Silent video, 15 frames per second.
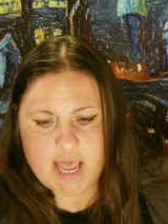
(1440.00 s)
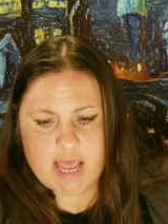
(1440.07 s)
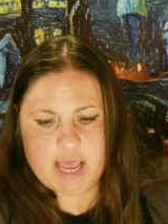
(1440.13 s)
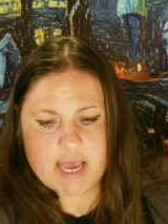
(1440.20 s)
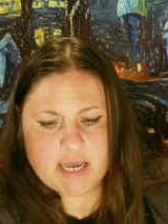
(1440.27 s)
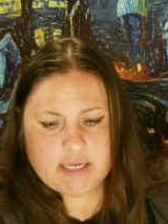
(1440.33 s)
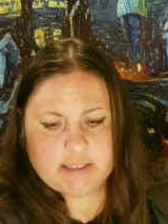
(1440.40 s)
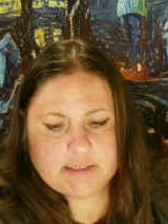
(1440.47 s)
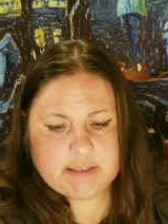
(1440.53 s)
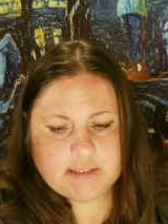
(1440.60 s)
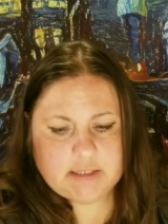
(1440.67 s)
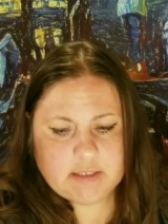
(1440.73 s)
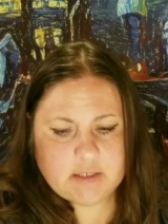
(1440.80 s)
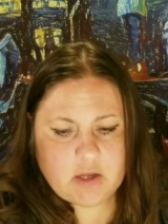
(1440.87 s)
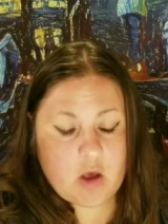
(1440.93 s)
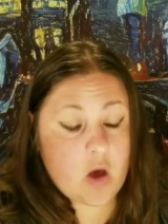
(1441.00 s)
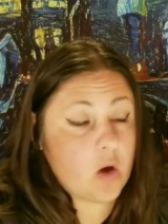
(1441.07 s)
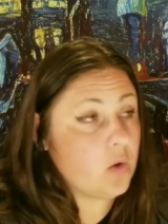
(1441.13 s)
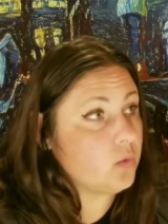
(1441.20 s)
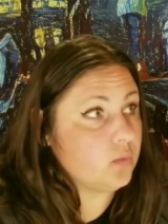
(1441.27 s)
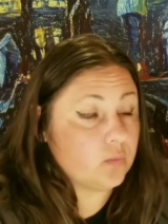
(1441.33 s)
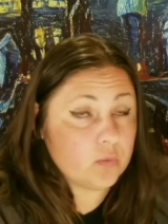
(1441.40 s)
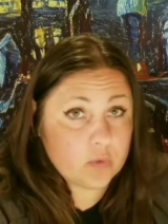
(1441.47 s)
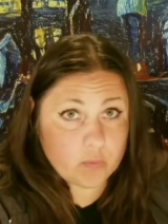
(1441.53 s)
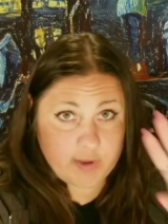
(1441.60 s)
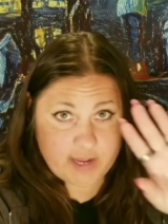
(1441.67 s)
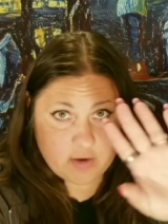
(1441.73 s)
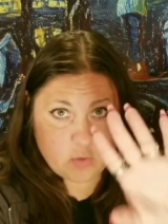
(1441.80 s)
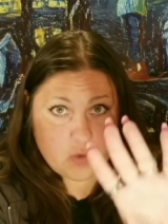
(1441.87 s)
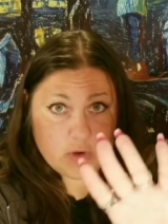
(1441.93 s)
and oh
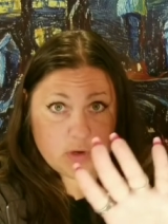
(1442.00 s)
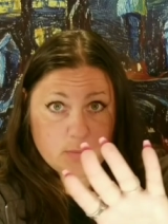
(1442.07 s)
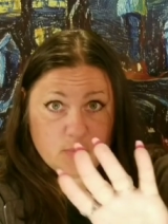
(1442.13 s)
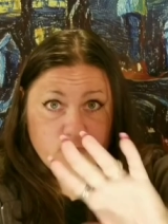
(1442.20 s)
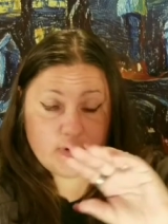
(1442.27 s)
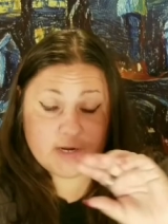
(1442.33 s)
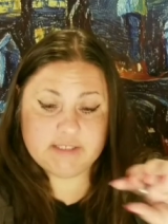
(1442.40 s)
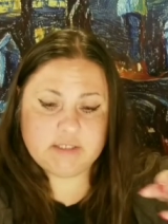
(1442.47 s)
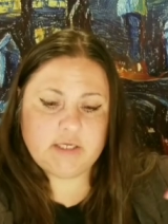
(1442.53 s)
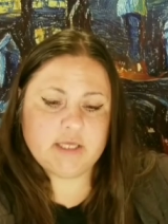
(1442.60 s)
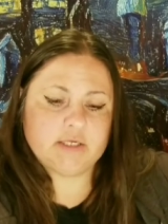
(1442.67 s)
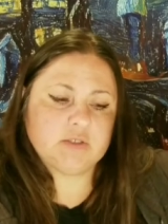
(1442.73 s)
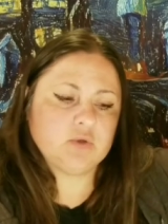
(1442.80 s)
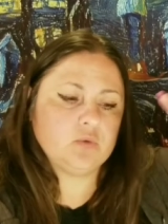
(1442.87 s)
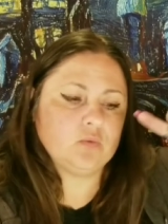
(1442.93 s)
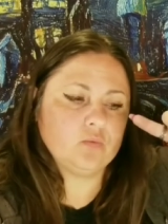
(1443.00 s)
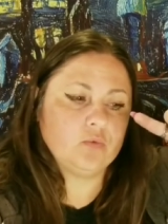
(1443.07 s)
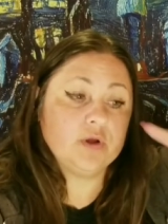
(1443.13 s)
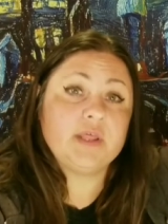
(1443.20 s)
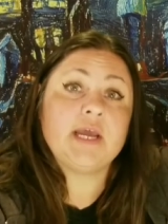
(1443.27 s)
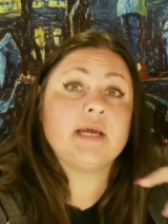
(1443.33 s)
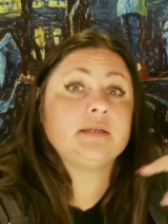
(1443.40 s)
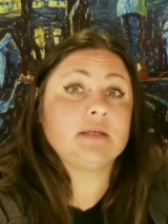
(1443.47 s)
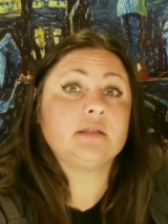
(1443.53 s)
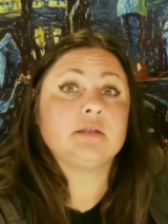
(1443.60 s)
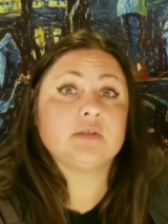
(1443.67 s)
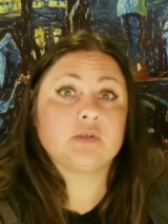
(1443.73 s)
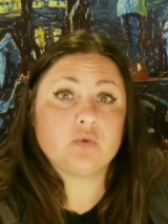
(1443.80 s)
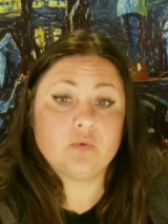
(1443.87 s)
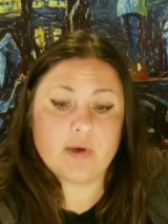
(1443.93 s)
wait hold on before i tell you that so where they had done the
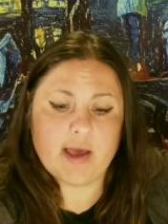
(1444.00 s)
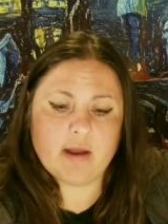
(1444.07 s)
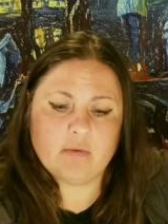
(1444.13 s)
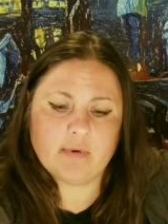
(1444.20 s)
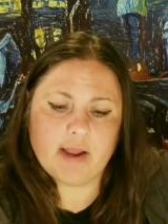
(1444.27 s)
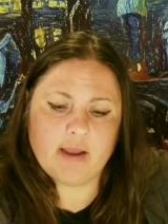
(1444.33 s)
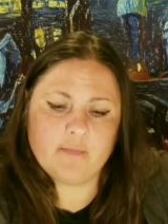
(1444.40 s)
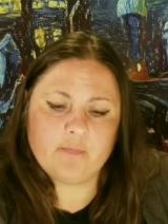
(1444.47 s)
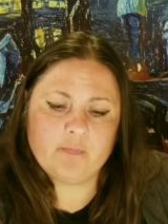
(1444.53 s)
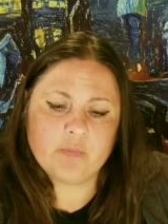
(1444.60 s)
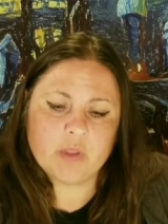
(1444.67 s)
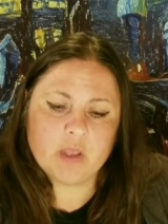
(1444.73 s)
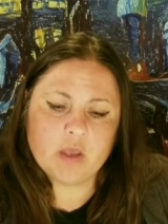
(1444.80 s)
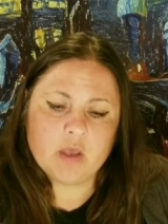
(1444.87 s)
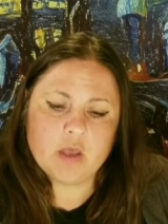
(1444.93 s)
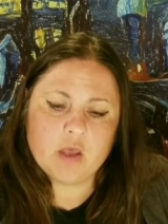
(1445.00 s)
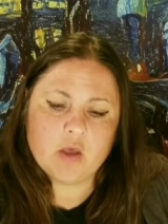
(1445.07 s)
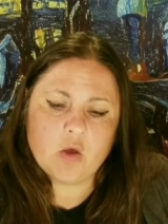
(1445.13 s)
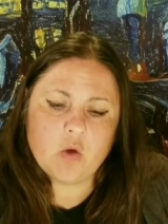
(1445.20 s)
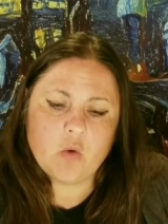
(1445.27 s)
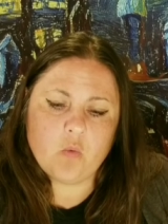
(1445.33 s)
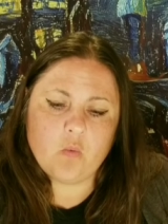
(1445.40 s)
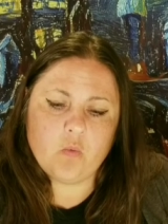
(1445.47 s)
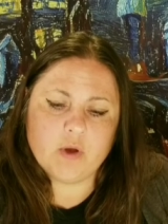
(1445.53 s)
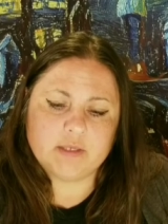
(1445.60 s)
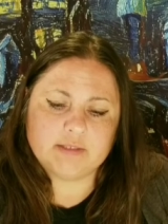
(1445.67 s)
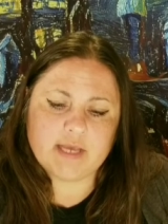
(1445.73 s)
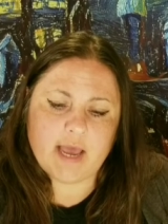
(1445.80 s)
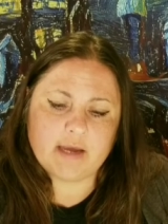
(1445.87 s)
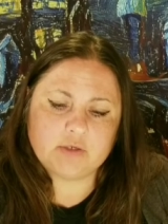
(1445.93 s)
school at right
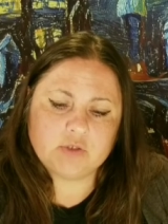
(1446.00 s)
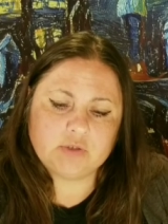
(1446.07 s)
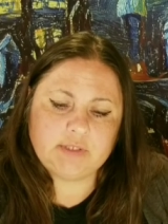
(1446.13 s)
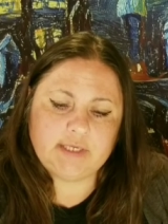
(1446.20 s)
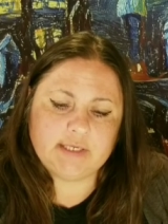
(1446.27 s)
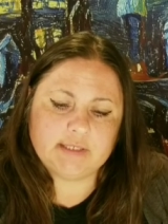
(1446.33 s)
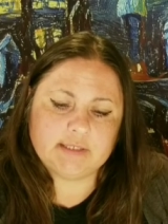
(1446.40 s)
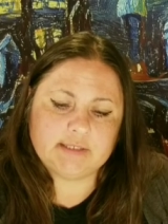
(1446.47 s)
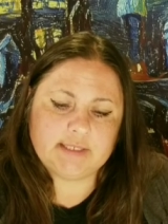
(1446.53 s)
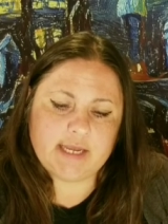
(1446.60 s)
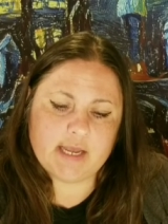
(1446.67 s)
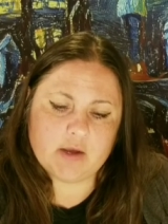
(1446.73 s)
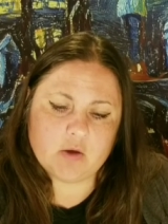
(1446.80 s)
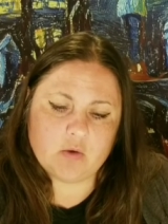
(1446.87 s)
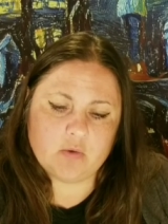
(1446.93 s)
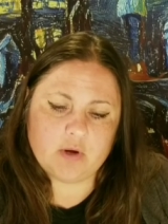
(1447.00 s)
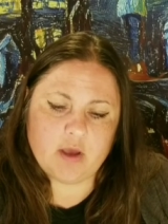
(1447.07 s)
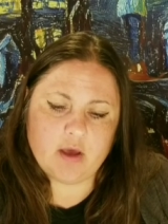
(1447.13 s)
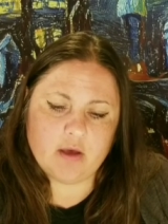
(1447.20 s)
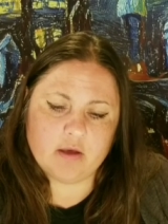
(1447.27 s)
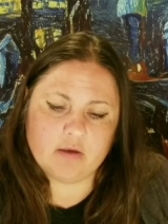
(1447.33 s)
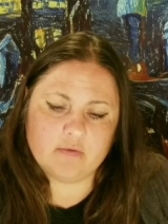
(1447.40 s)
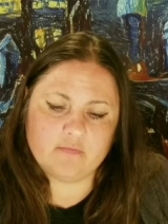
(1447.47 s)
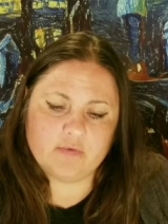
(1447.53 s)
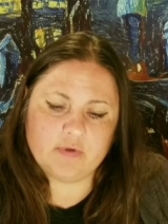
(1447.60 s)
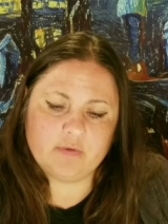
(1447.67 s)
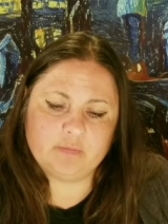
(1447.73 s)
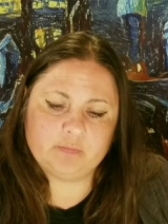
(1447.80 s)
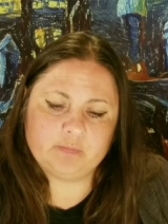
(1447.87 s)
was actually in a town of